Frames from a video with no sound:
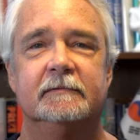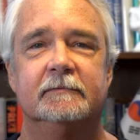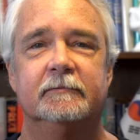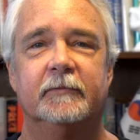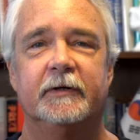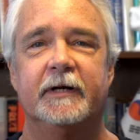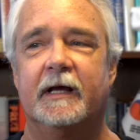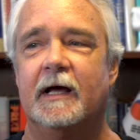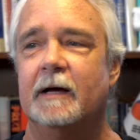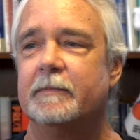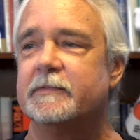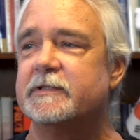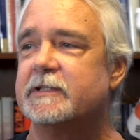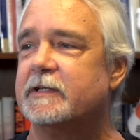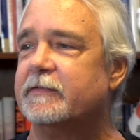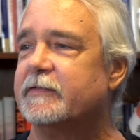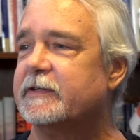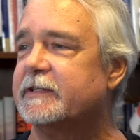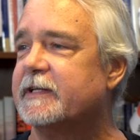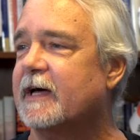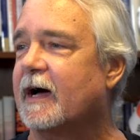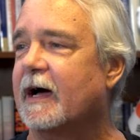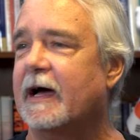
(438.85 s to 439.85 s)
When it comes to
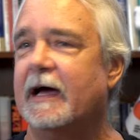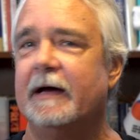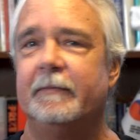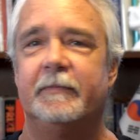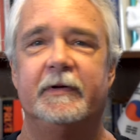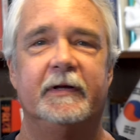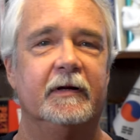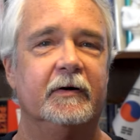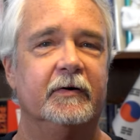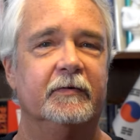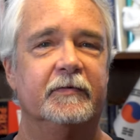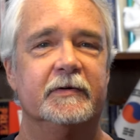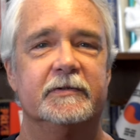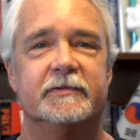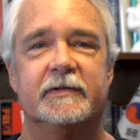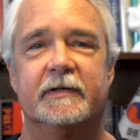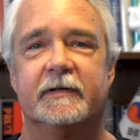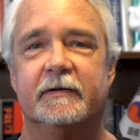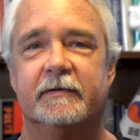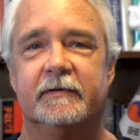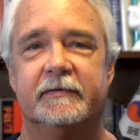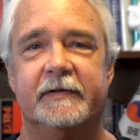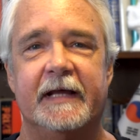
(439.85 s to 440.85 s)
the time, you know, there's
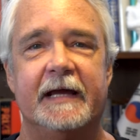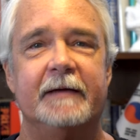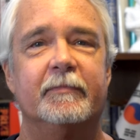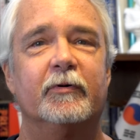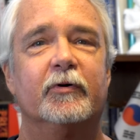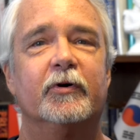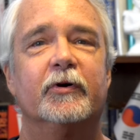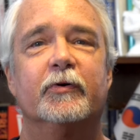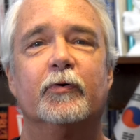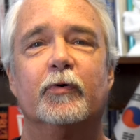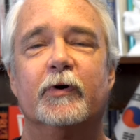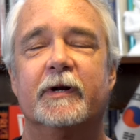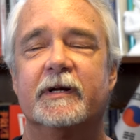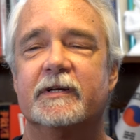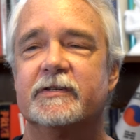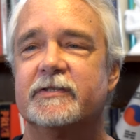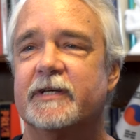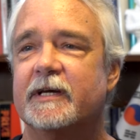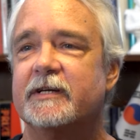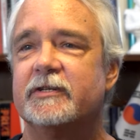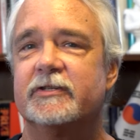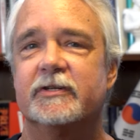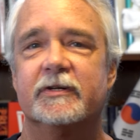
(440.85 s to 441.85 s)
a neighborhood
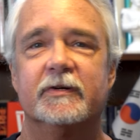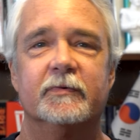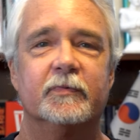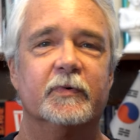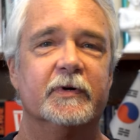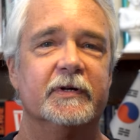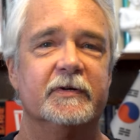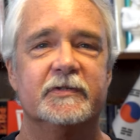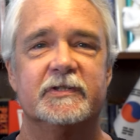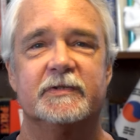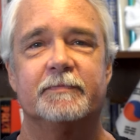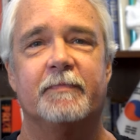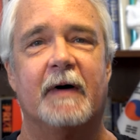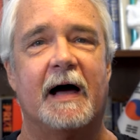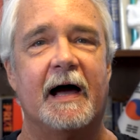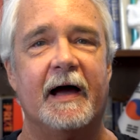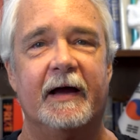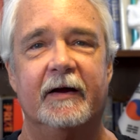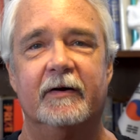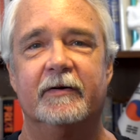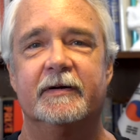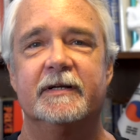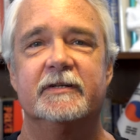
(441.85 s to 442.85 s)
organization where you
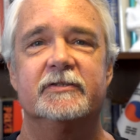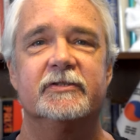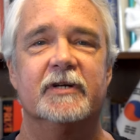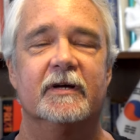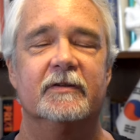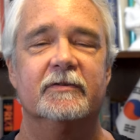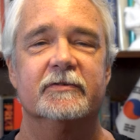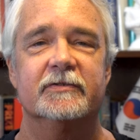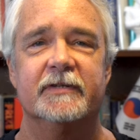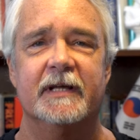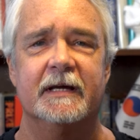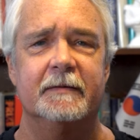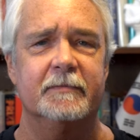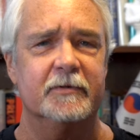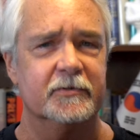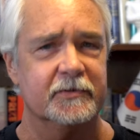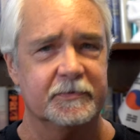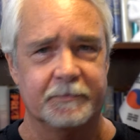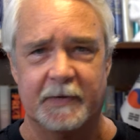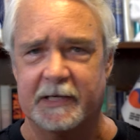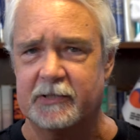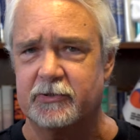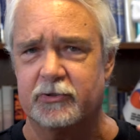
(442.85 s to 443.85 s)
spy on each other's
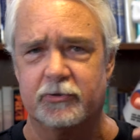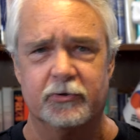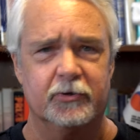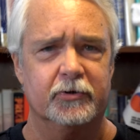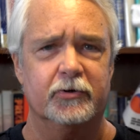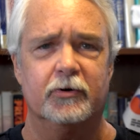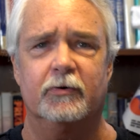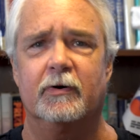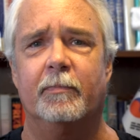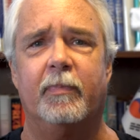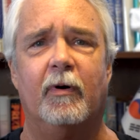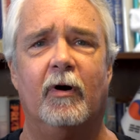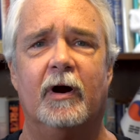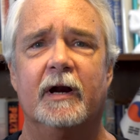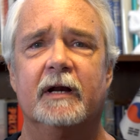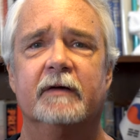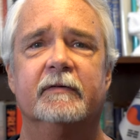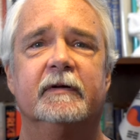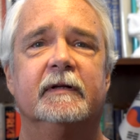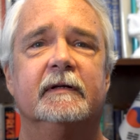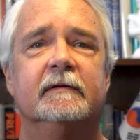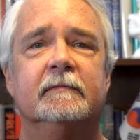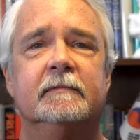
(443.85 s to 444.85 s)
neighbors, make sure you're a part
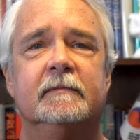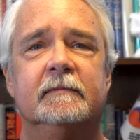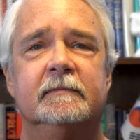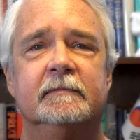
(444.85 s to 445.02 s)
of it.